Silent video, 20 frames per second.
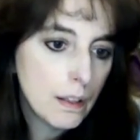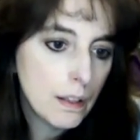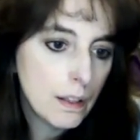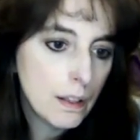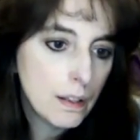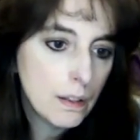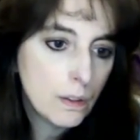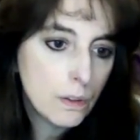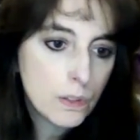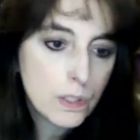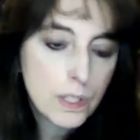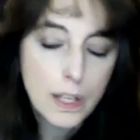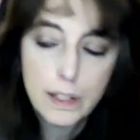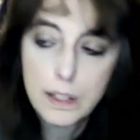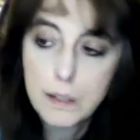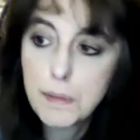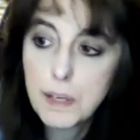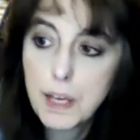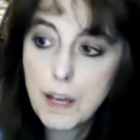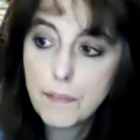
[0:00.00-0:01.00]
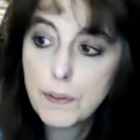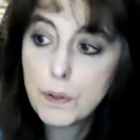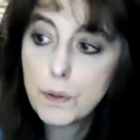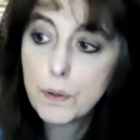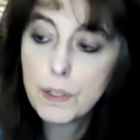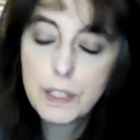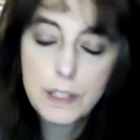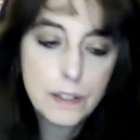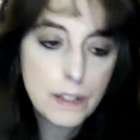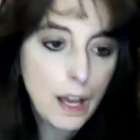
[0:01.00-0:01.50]
You're telling me
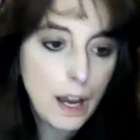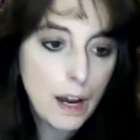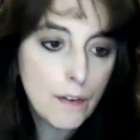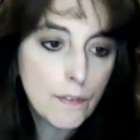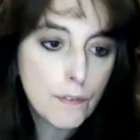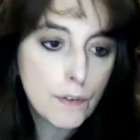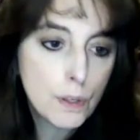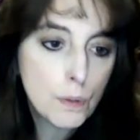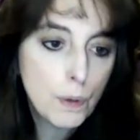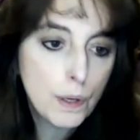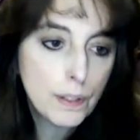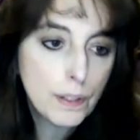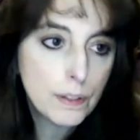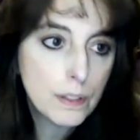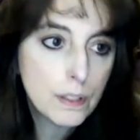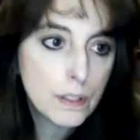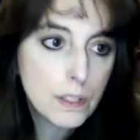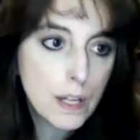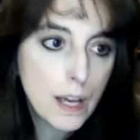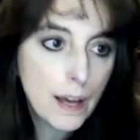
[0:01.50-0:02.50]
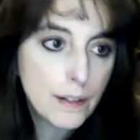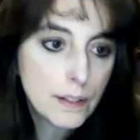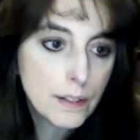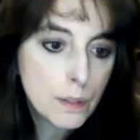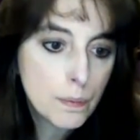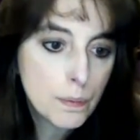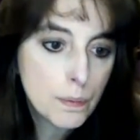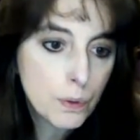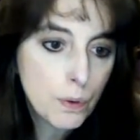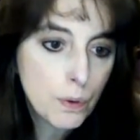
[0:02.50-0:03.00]
everyone in the chat is
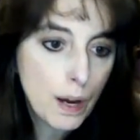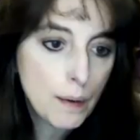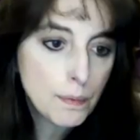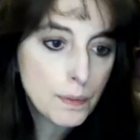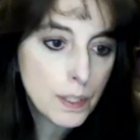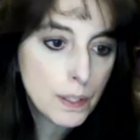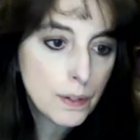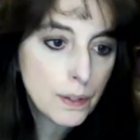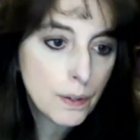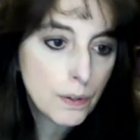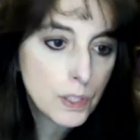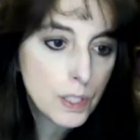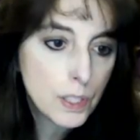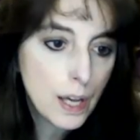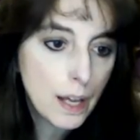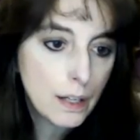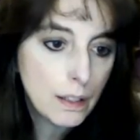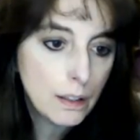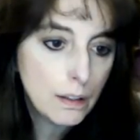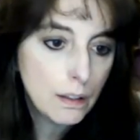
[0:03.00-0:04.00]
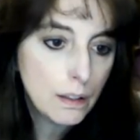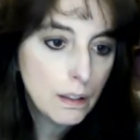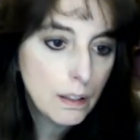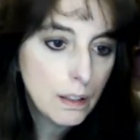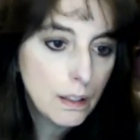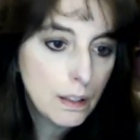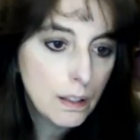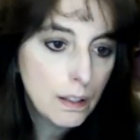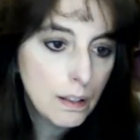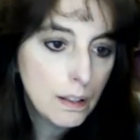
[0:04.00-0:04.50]
subscribed to their channel?
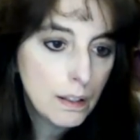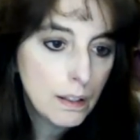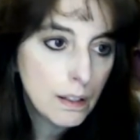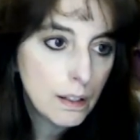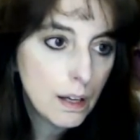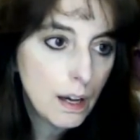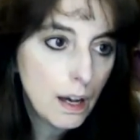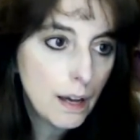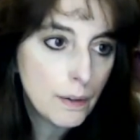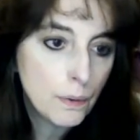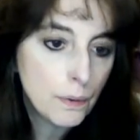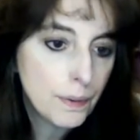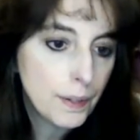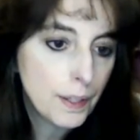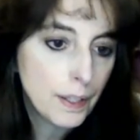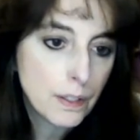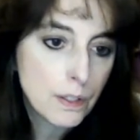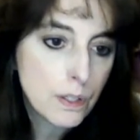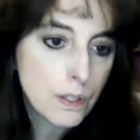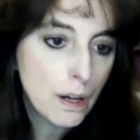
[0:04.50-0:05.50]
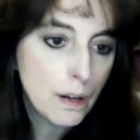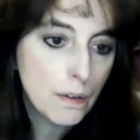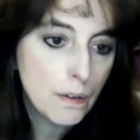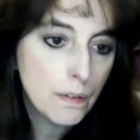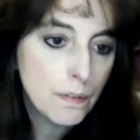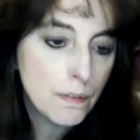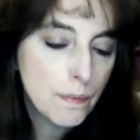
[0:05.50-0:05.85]
I don't think so.